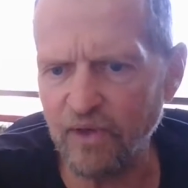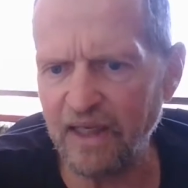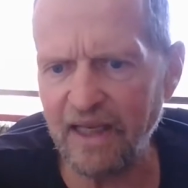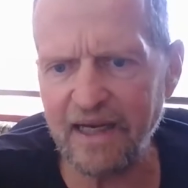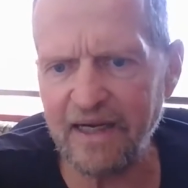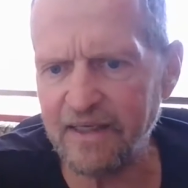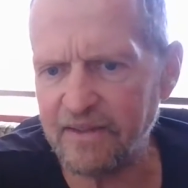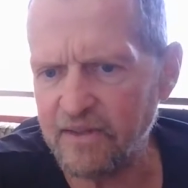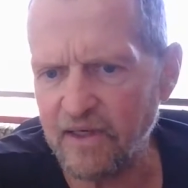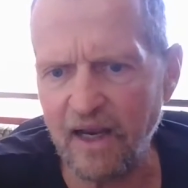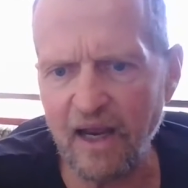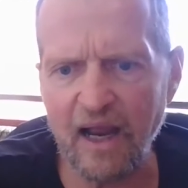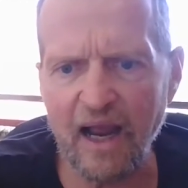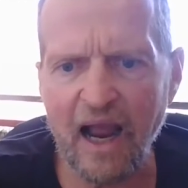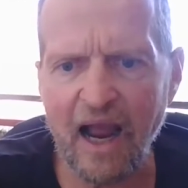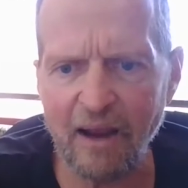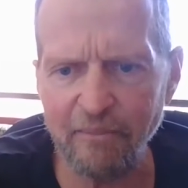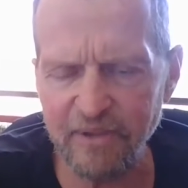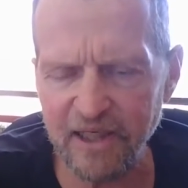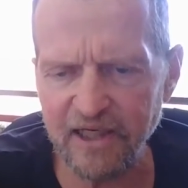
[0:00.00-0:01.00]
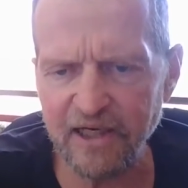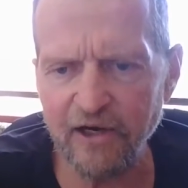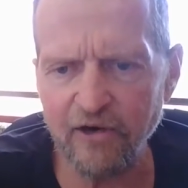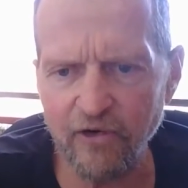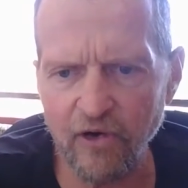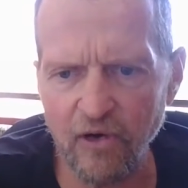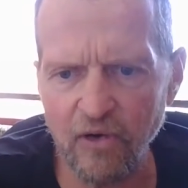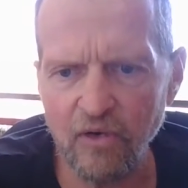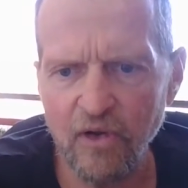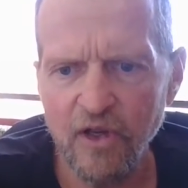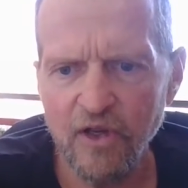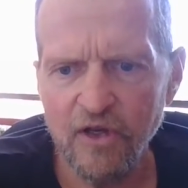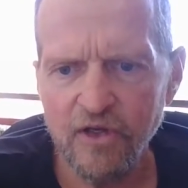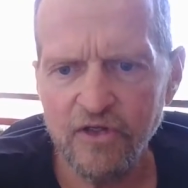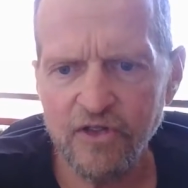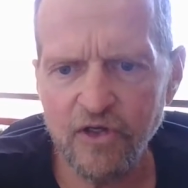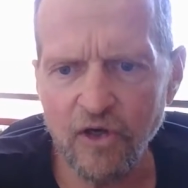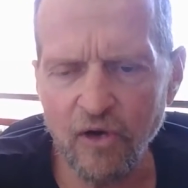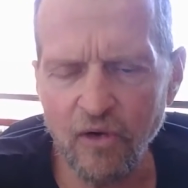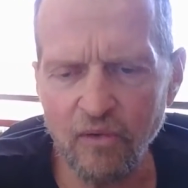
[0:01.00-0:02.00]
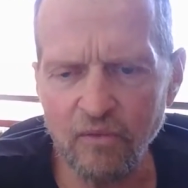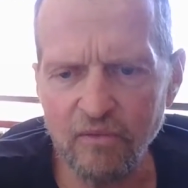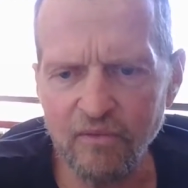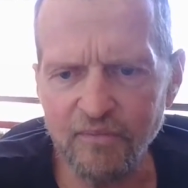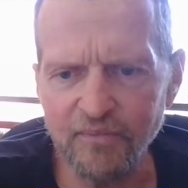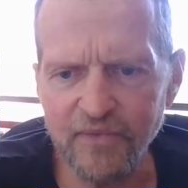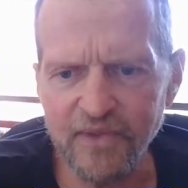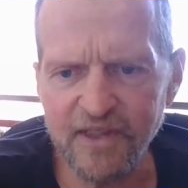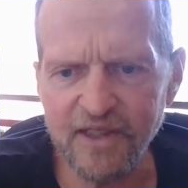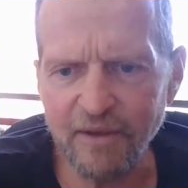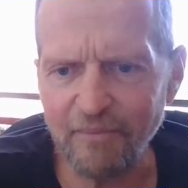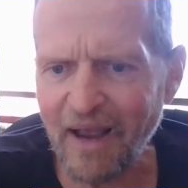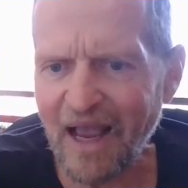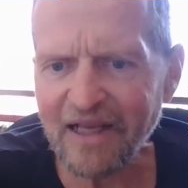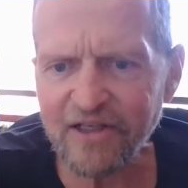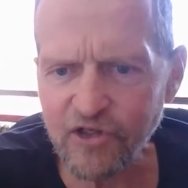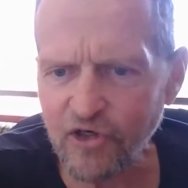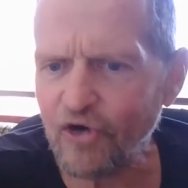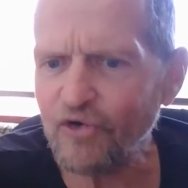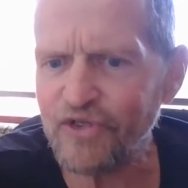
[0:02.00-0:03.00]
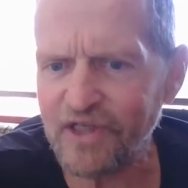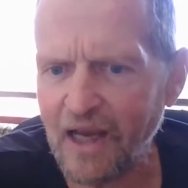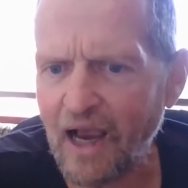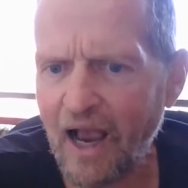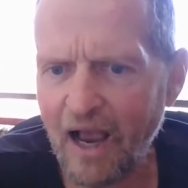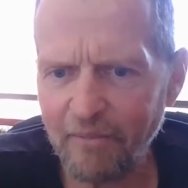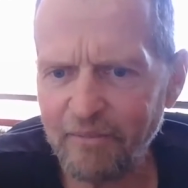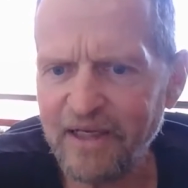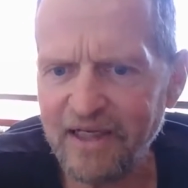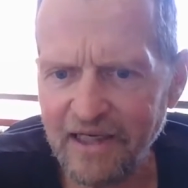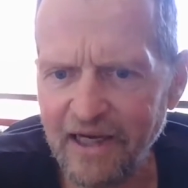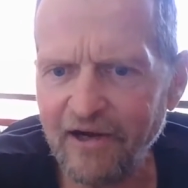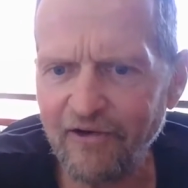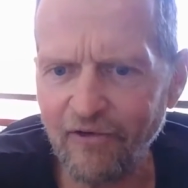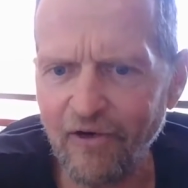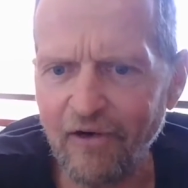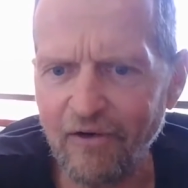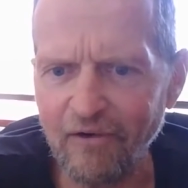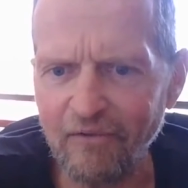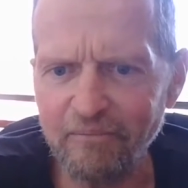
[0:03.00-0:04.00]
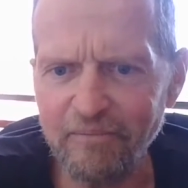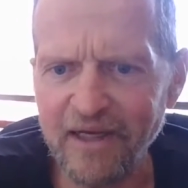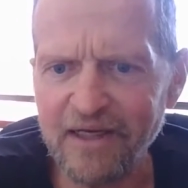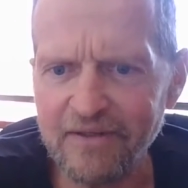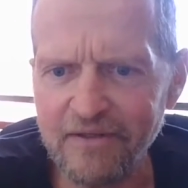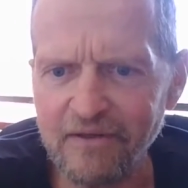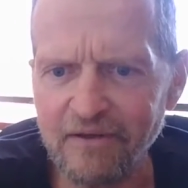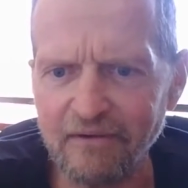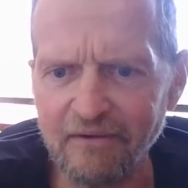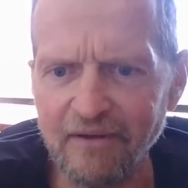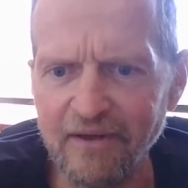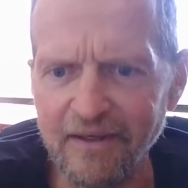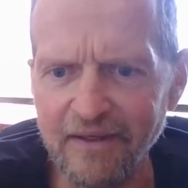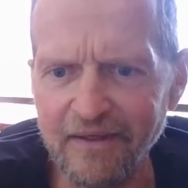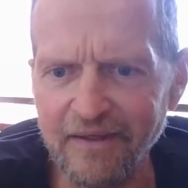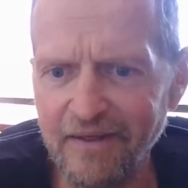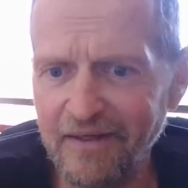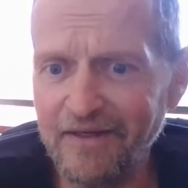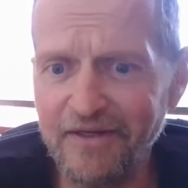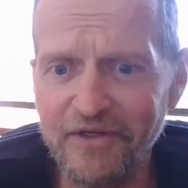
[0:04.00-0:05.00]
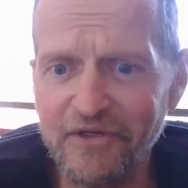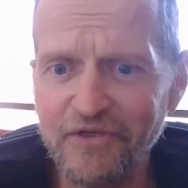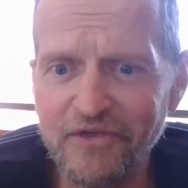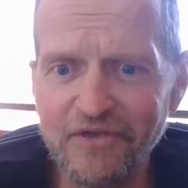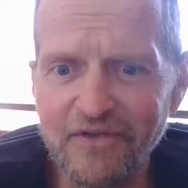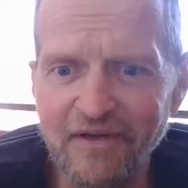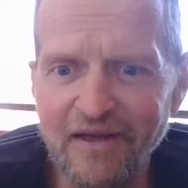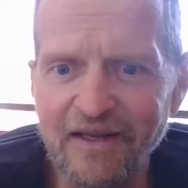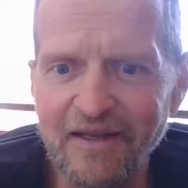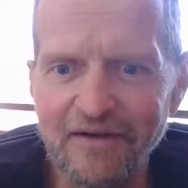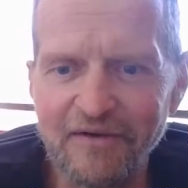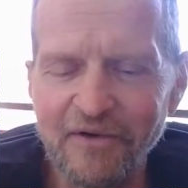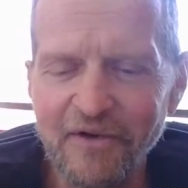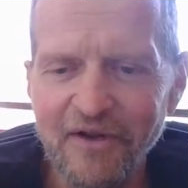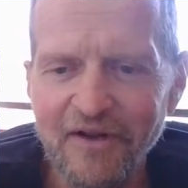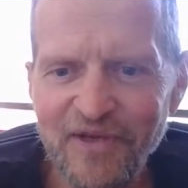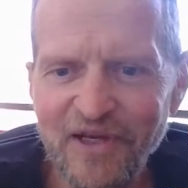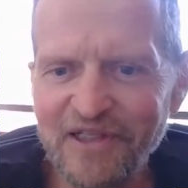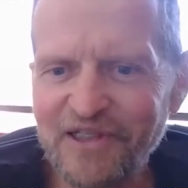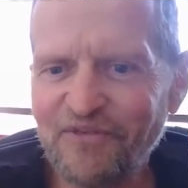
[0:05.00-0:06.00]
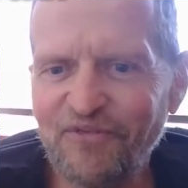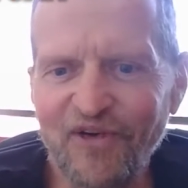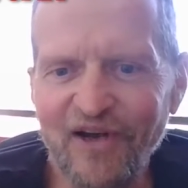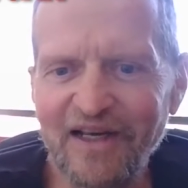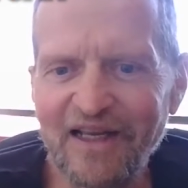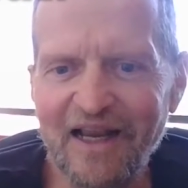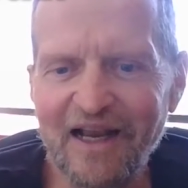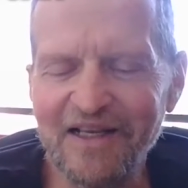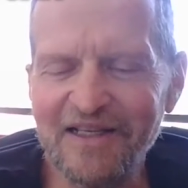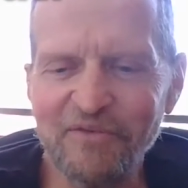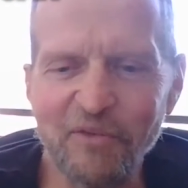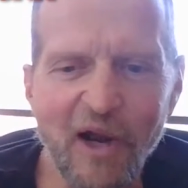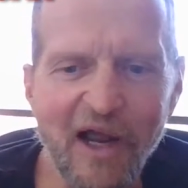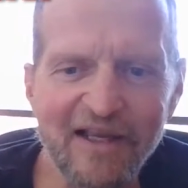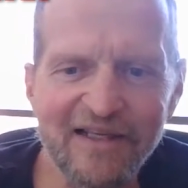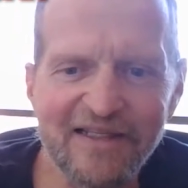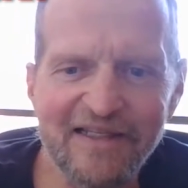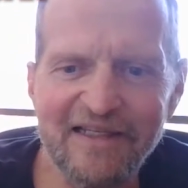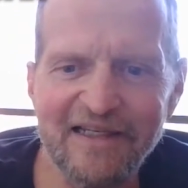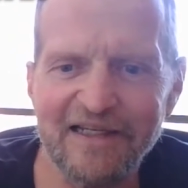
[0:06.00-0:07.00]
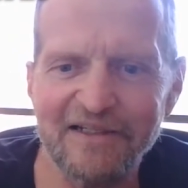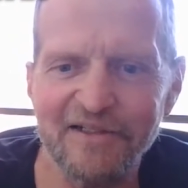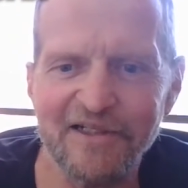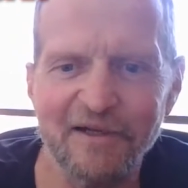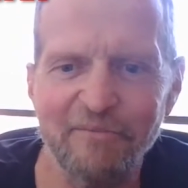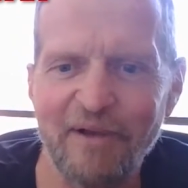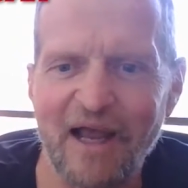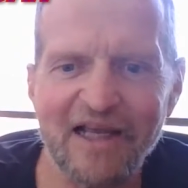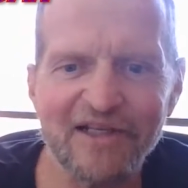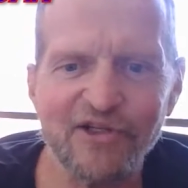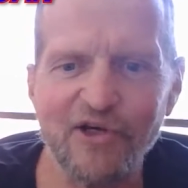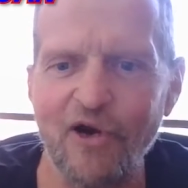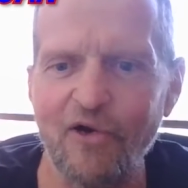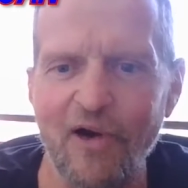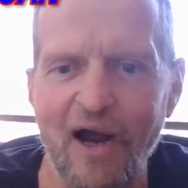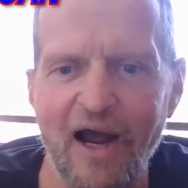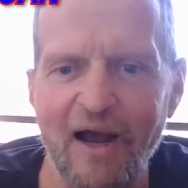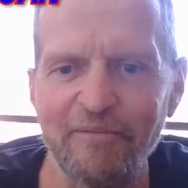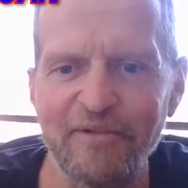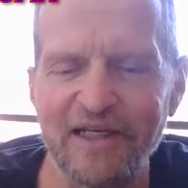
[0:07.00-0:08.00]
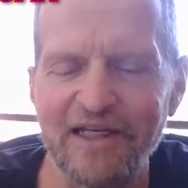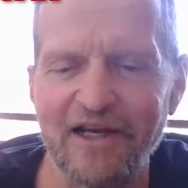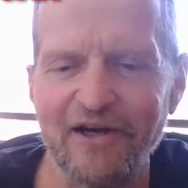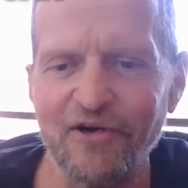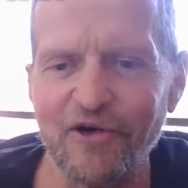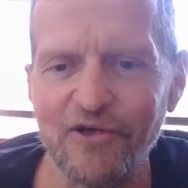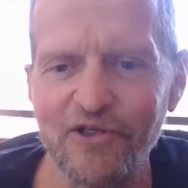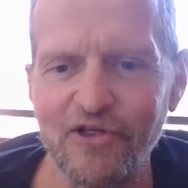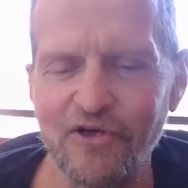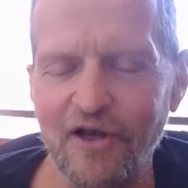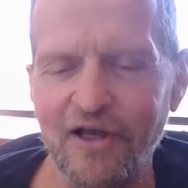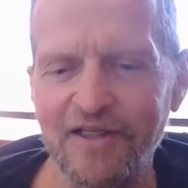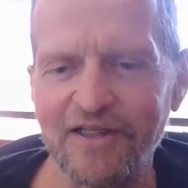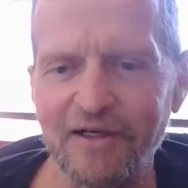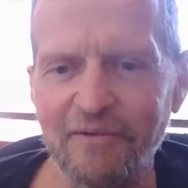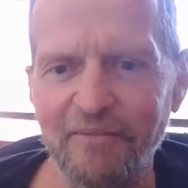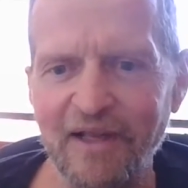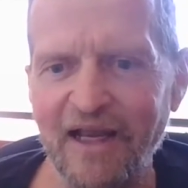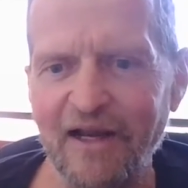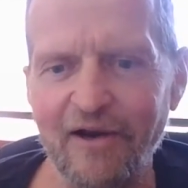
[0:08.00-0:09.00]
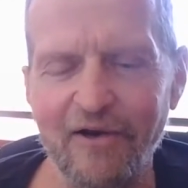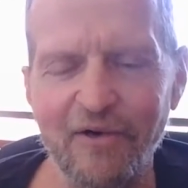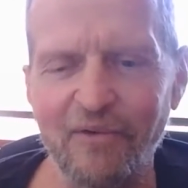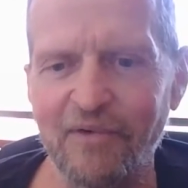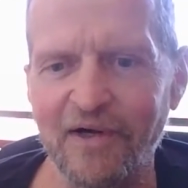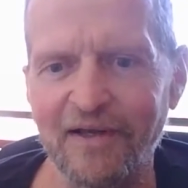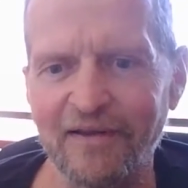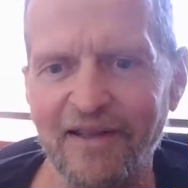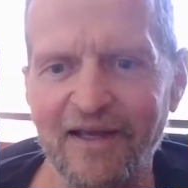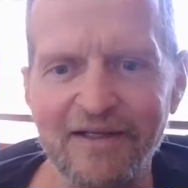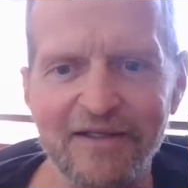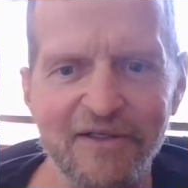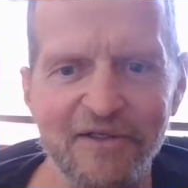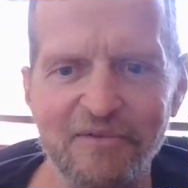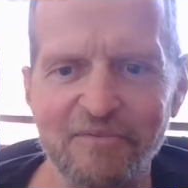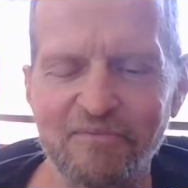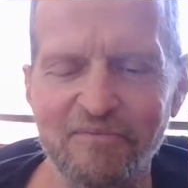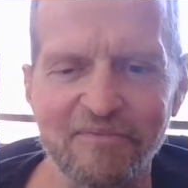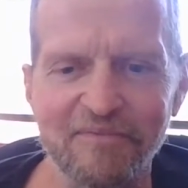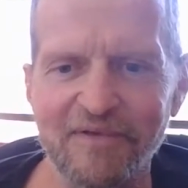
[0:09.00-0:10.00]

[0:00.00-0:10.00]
related to habanero. So Tabasco is habanero, basically. It is. And it's funny, why I see Tabasco habanero sauce, I'm like, oh, well, that's,